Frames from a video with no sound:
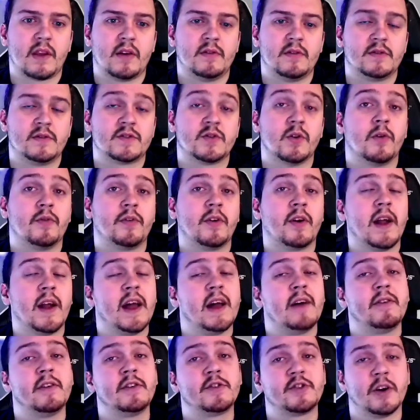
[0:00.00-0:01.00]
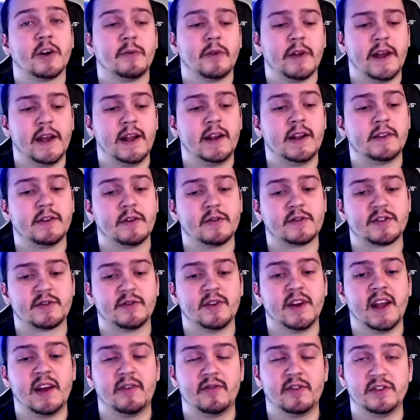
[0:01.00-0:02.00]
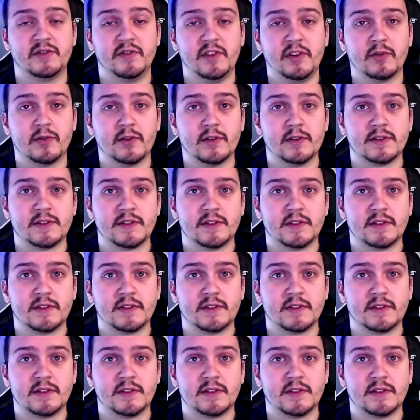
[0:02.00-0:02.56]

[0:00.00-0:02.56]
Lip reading: So if you're having trouble hitting those 3 average viewers,